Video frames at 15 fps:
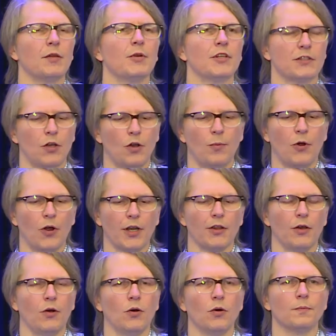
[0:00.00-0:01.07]
but it's all part of
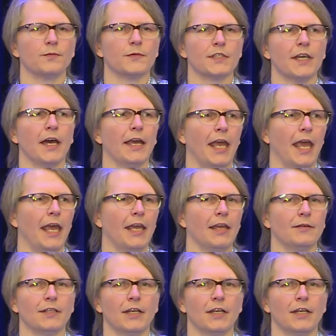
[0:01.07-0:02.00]
the whole CIA